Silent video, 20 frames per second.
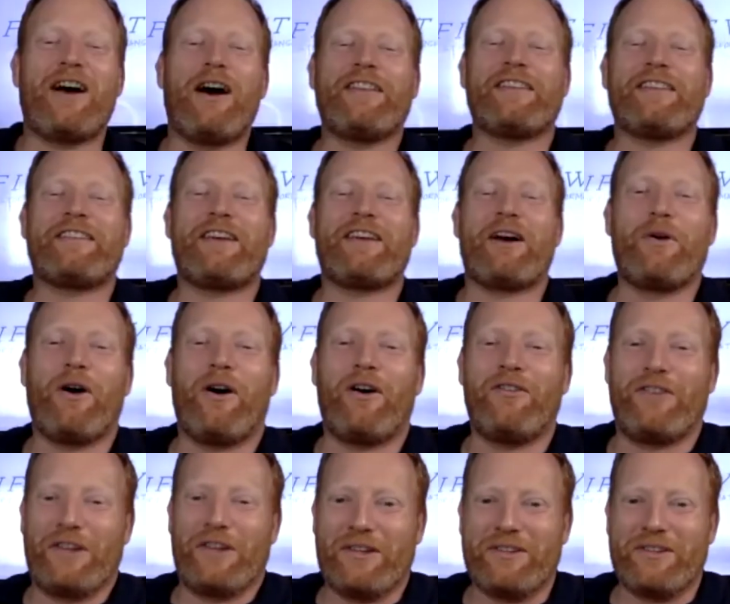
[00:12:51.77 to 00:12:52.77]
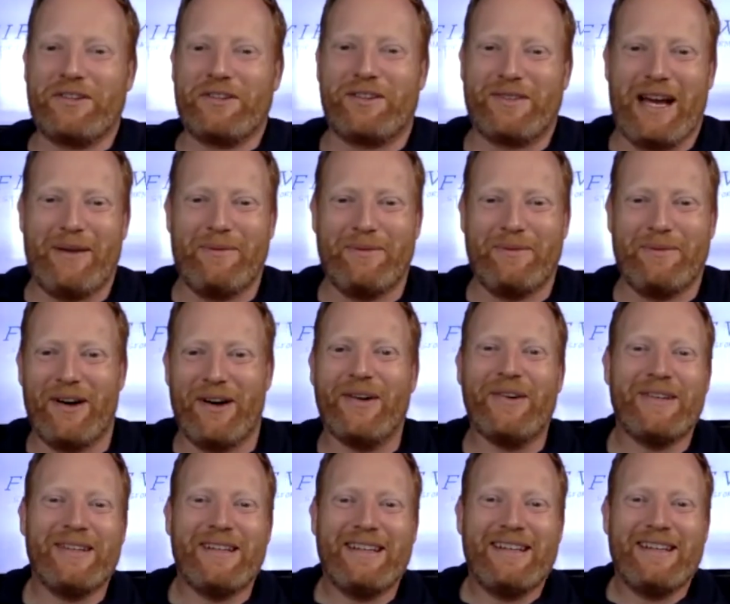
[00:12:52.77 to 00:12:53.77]
that's how we all feel sometimes, though.
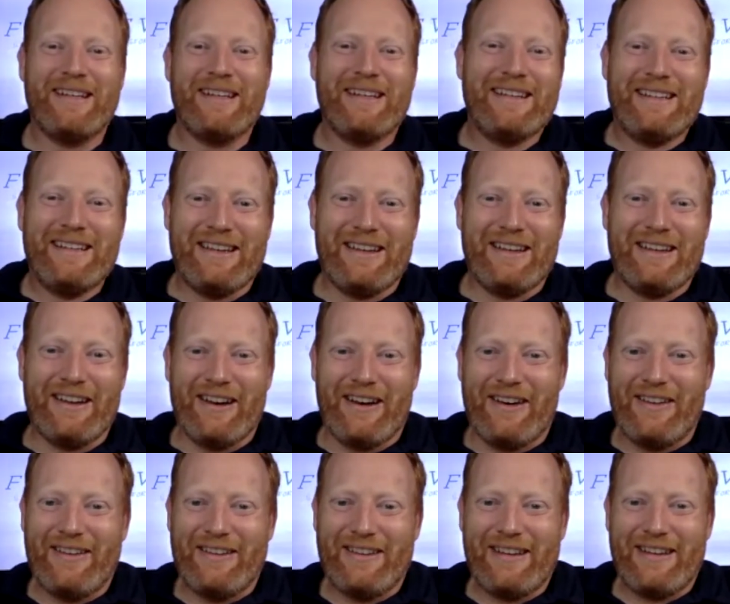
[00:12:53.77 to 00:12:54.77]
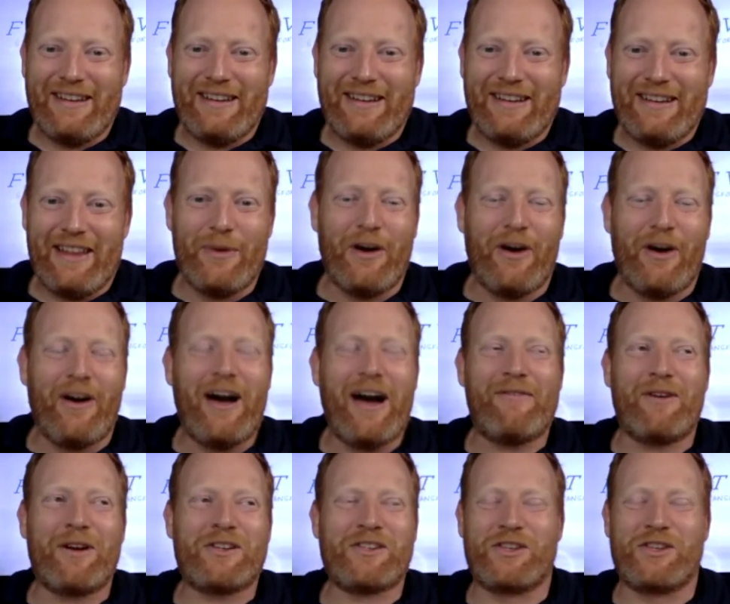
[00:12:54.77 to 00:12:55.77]
We all
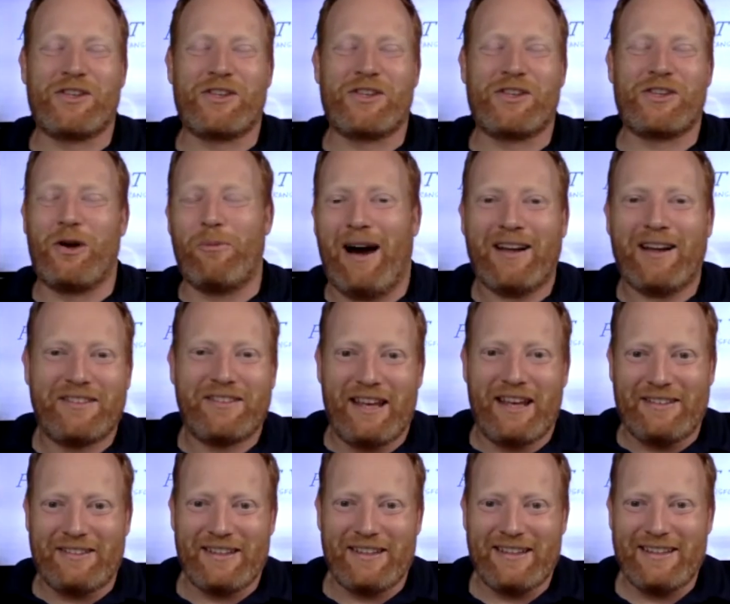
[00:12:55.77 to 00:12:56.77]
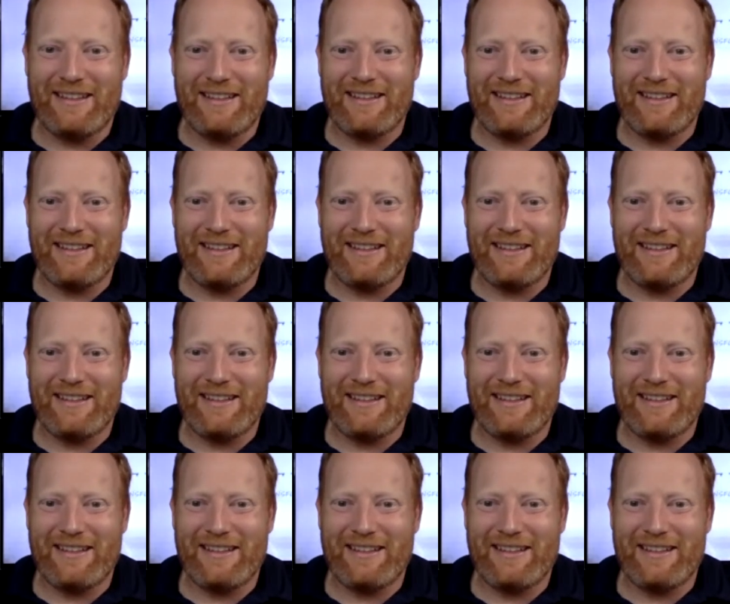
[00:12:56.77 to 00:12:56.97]
have our soapbox, Casey.